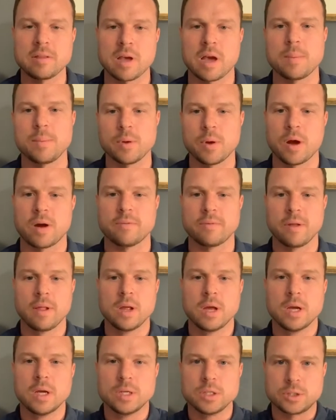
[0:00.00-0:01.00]
you have
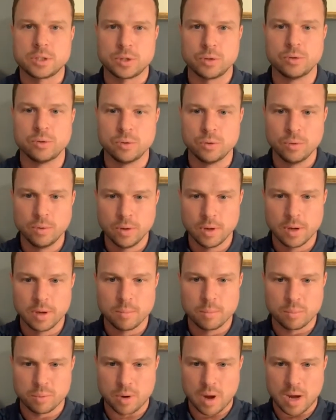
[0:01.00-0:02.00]
two
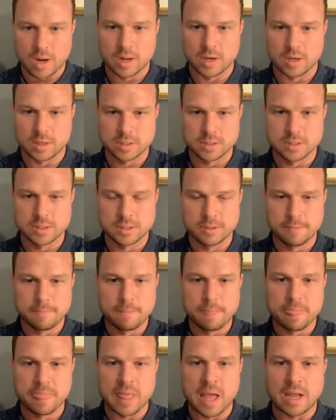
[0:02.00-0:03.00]
products
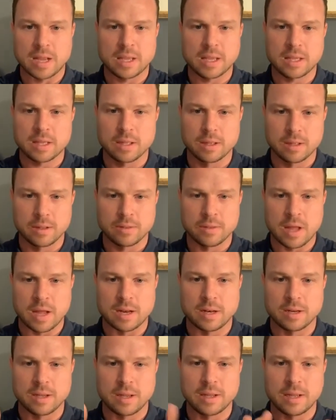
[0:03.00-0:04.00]
that
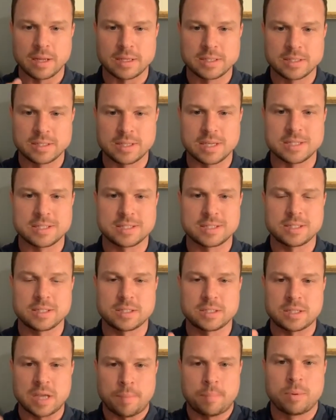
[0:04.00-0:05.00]
that exist
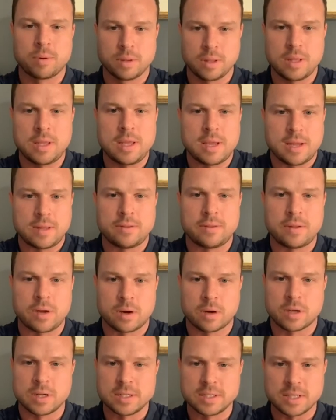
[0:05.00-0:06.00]
separately in their
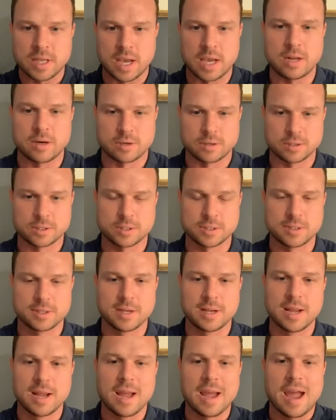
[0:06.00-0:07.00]
containers.
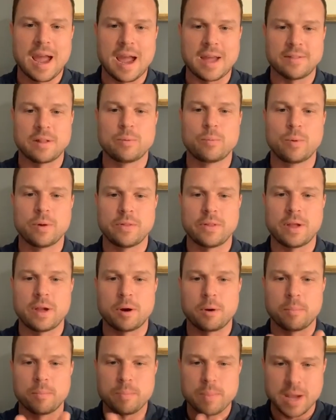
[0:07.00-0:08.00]
And then when they
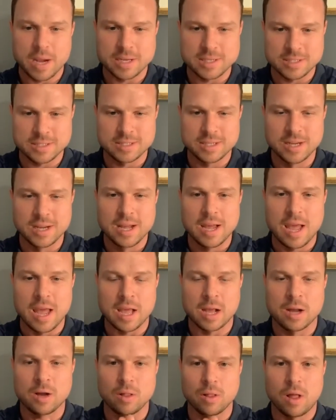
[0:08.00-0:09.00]
are mixed, a
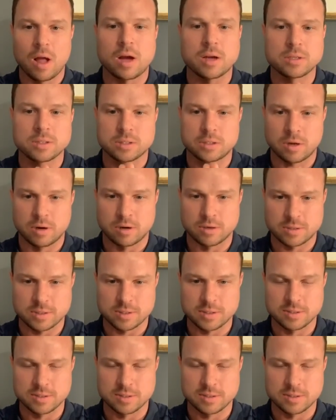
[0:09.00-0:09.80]
clock starts.